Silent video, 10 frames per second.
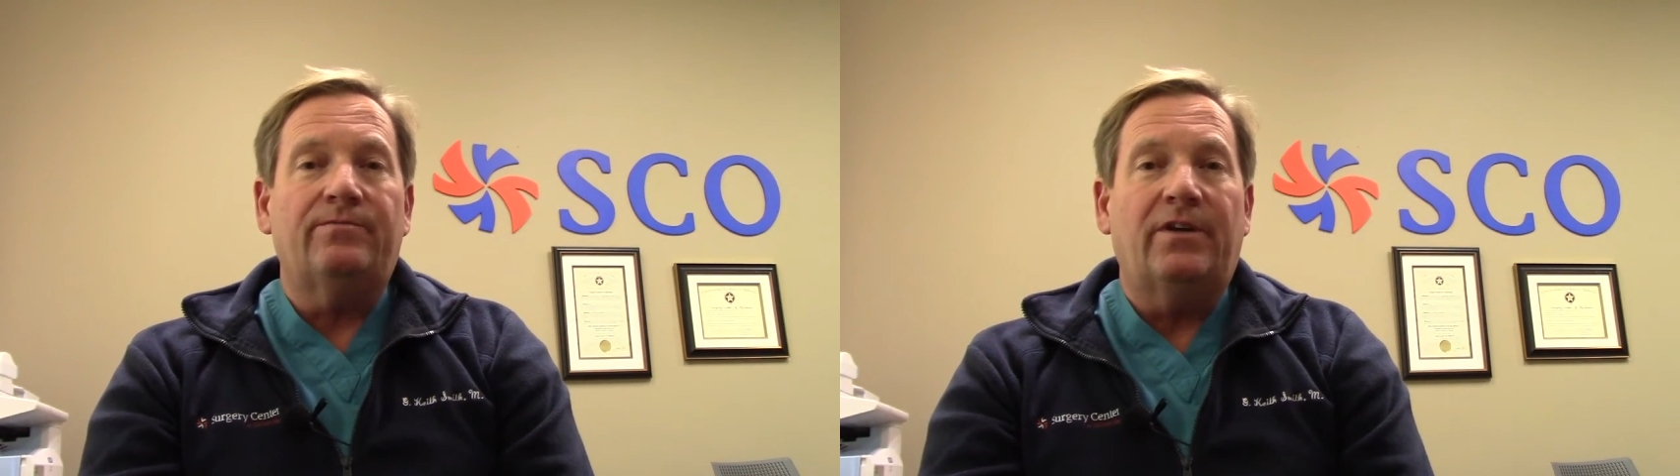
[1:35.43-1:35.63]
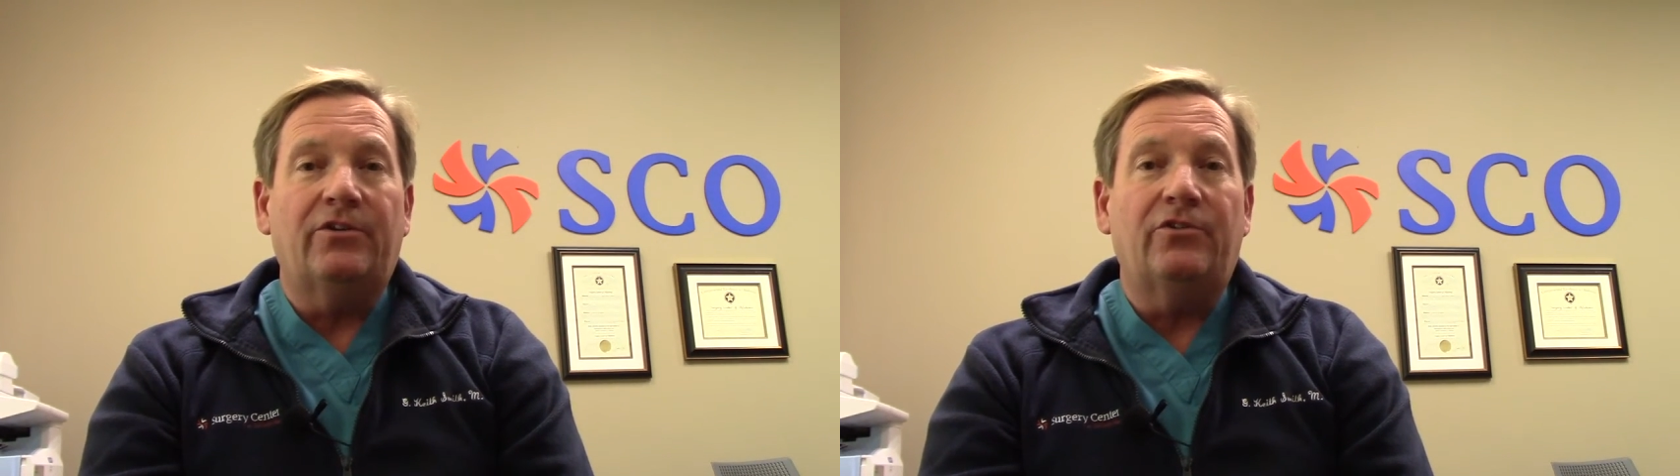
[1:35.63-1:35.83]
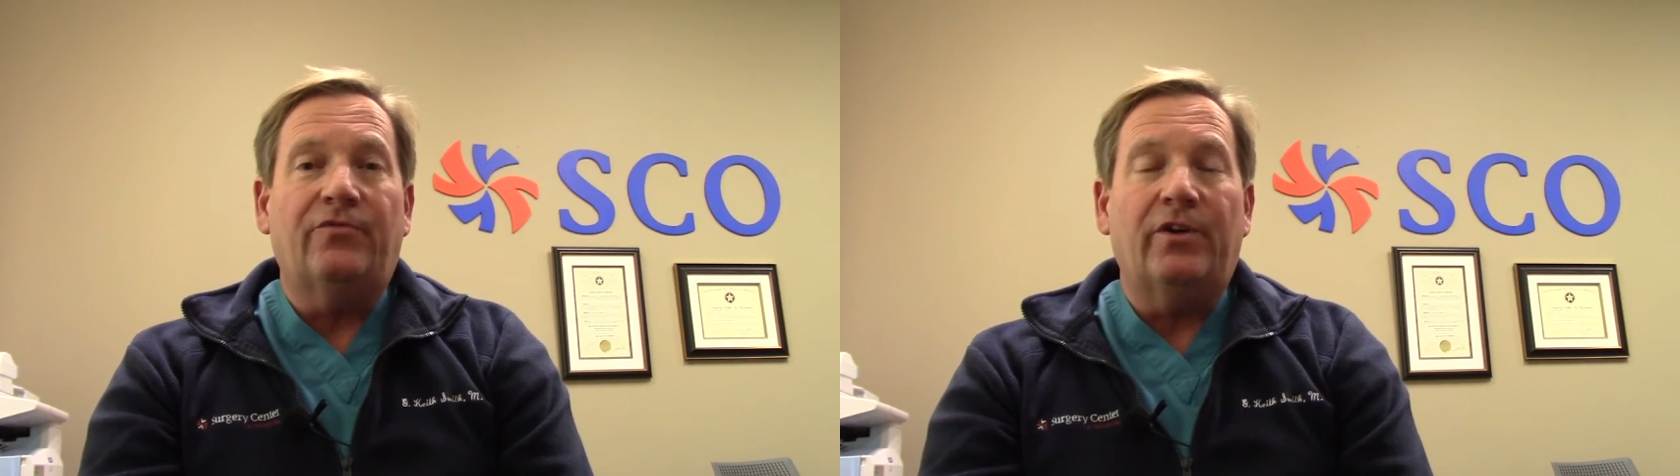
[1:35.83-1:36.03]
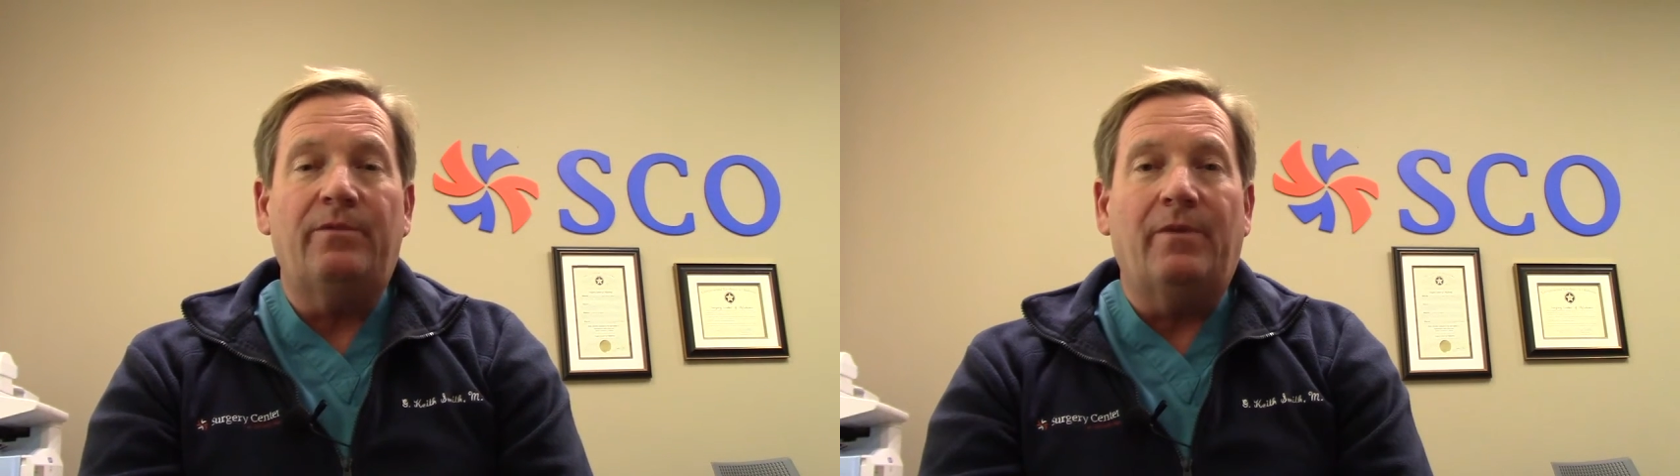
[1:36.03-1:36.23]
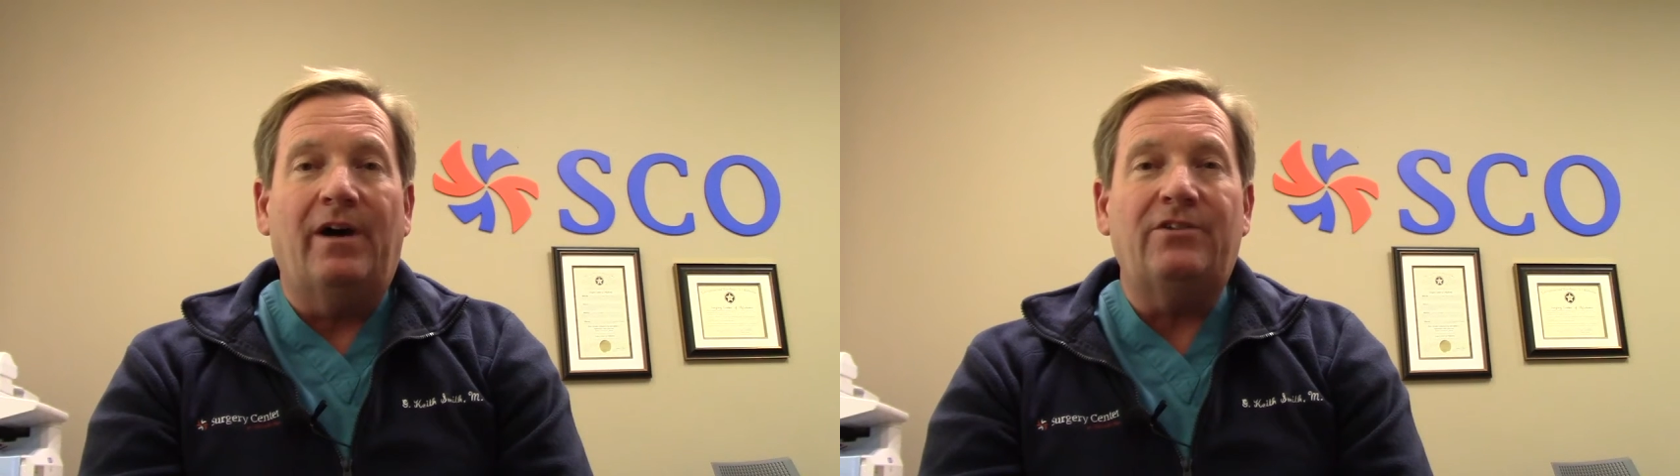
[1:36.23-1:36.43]
a good friend of
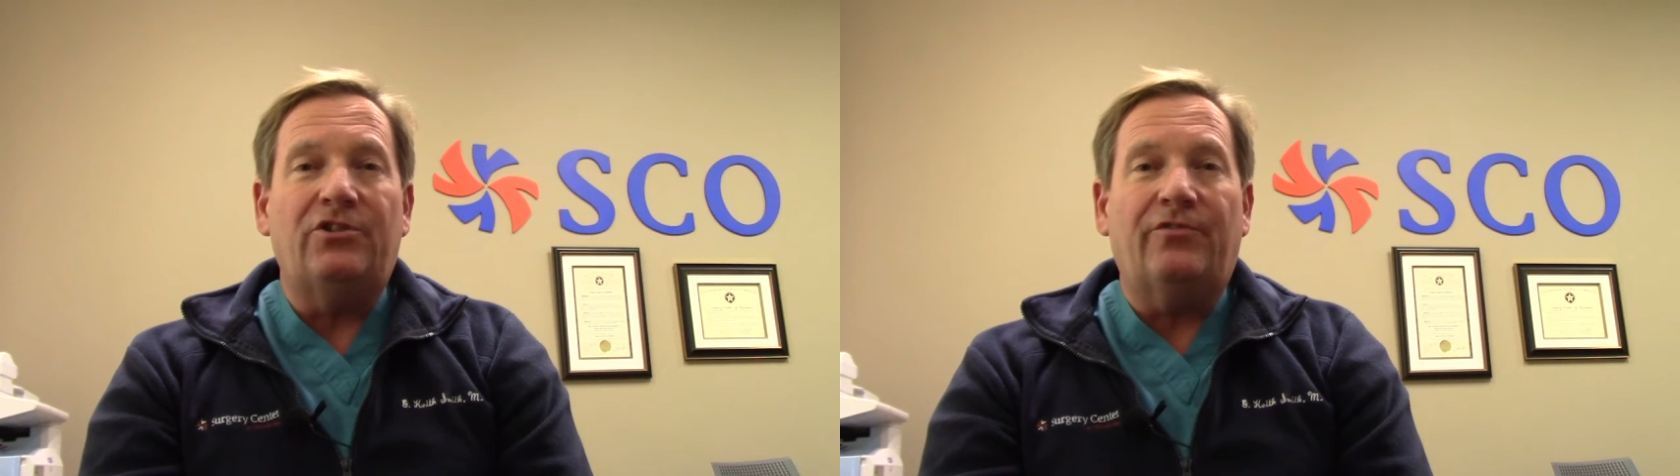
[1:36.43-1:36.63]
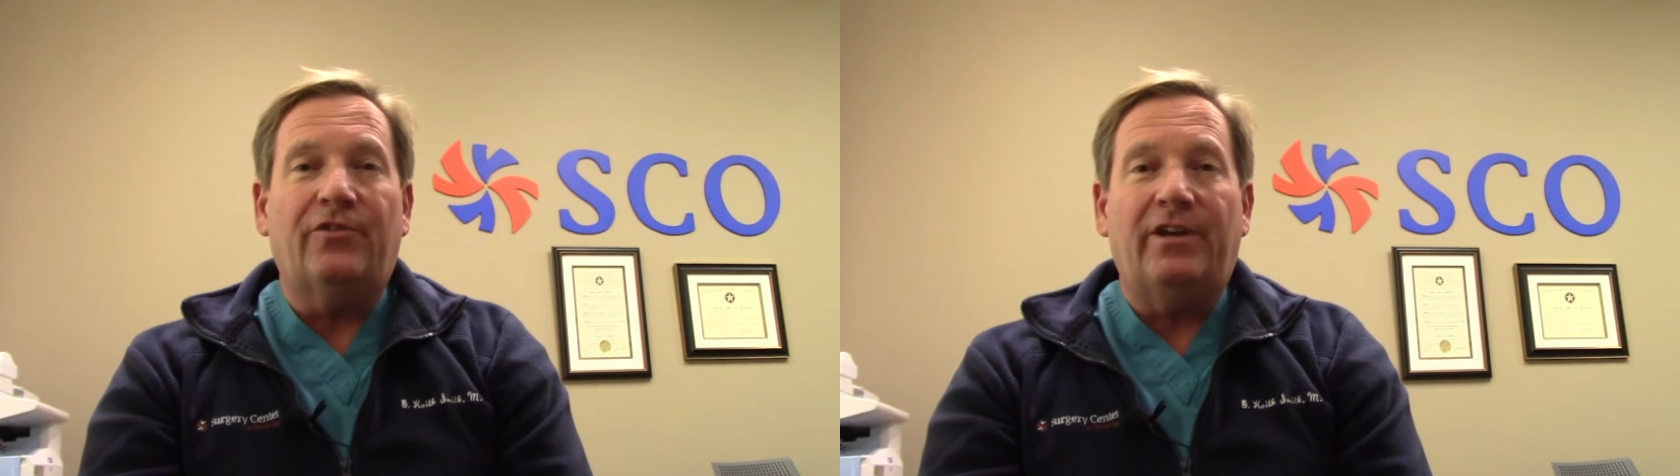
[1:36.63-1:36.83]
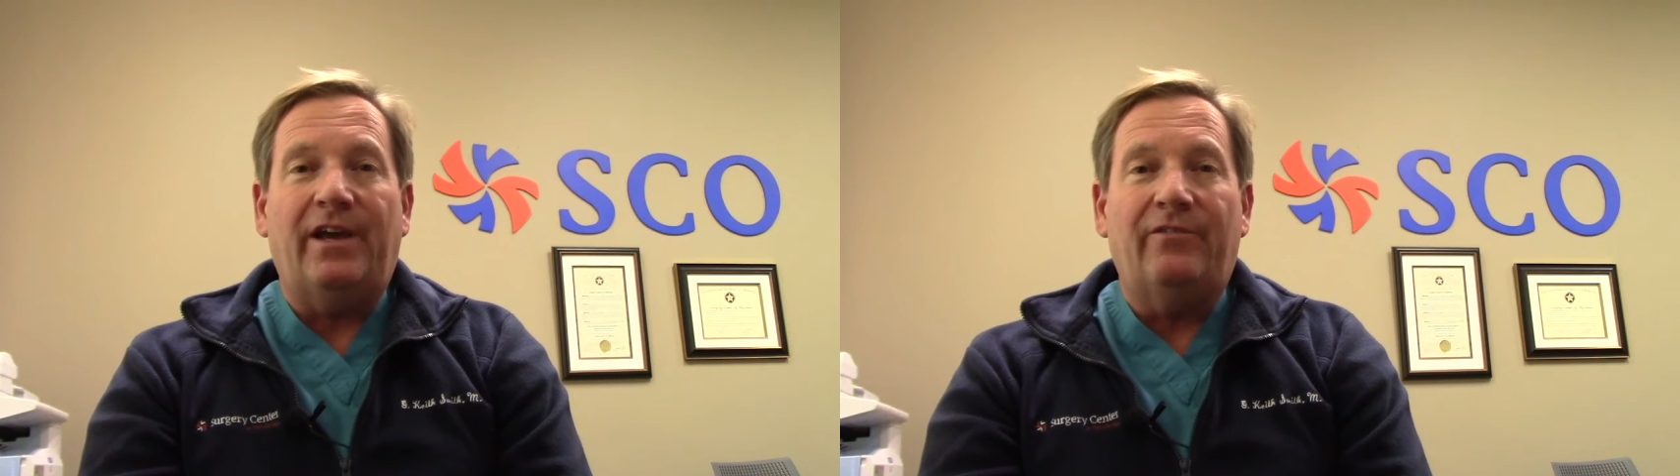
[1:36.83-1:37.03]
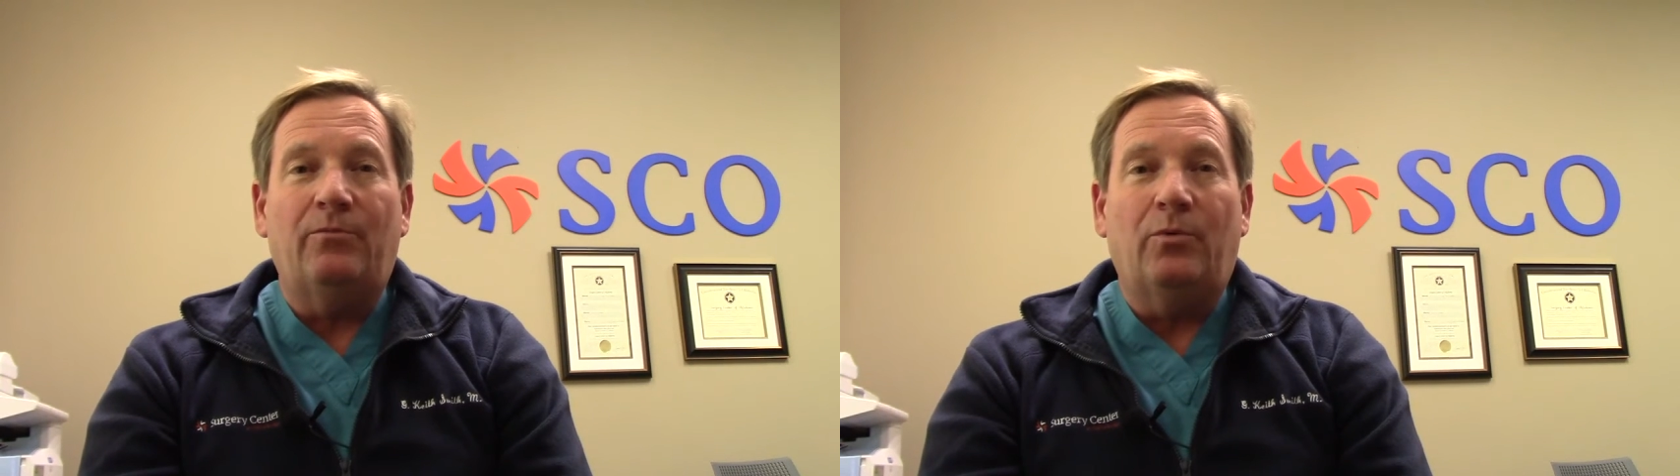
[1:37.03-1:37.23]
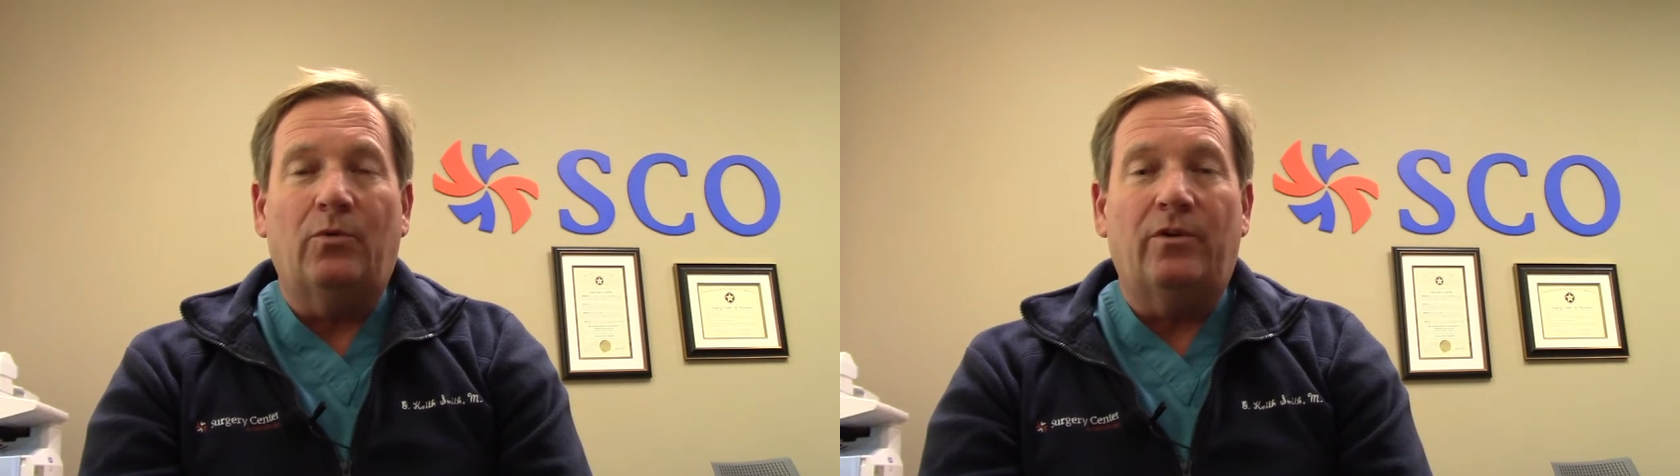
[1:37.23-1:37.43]
mine, Jeffrey
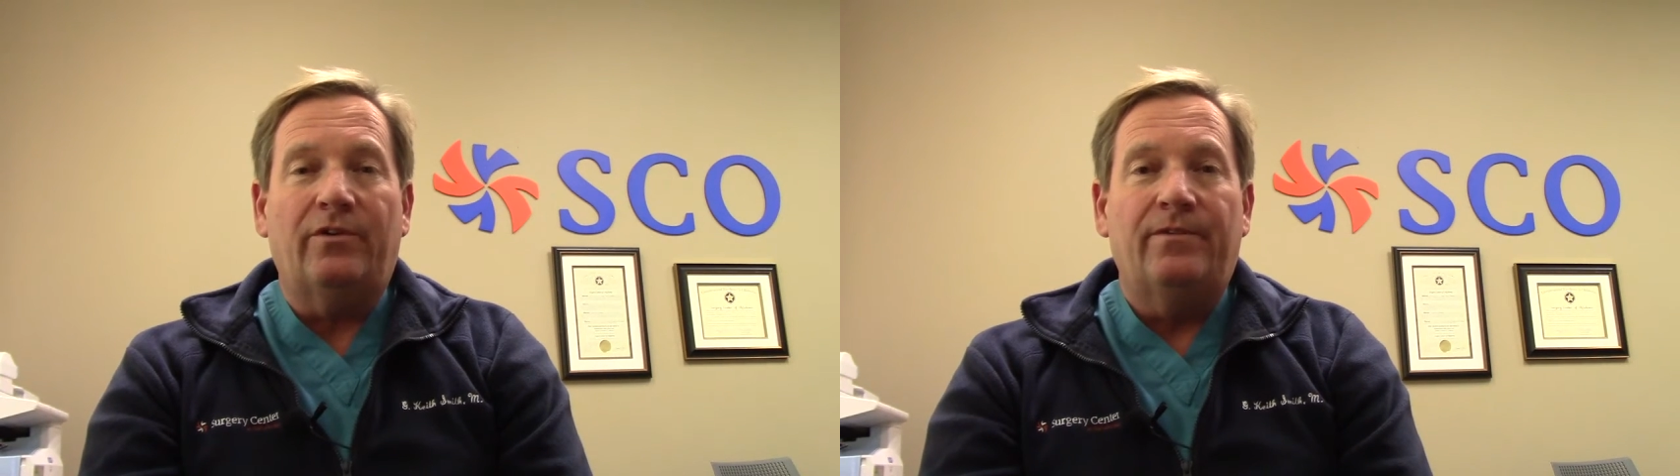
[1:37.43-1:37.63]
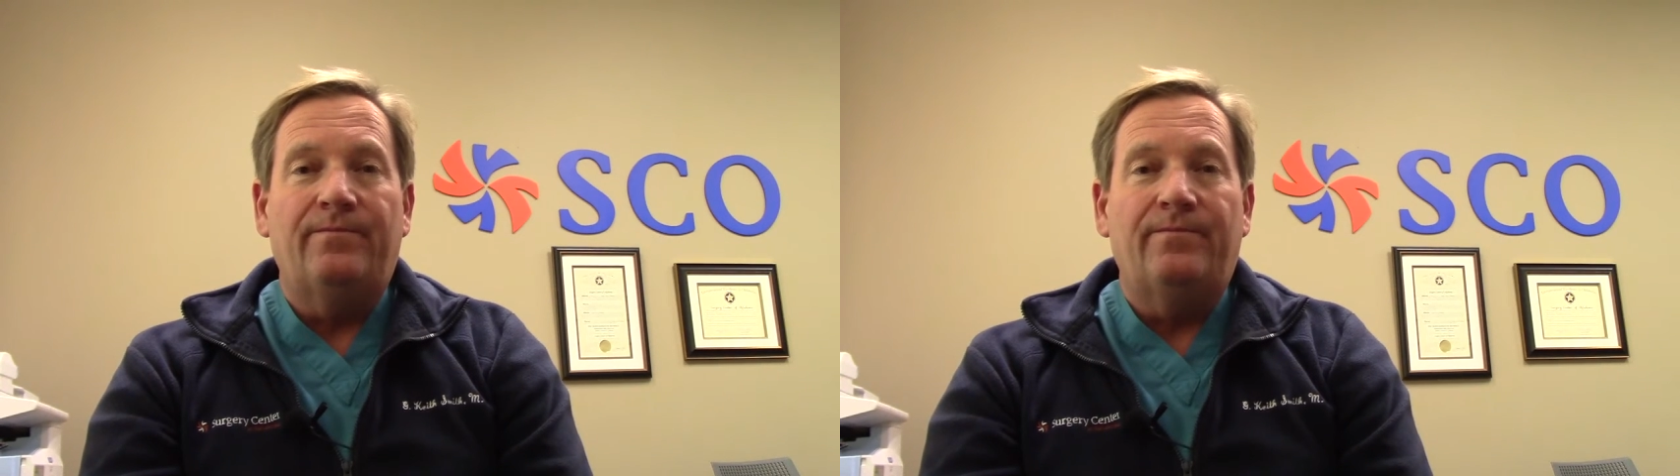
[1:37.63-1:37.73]
Davenport.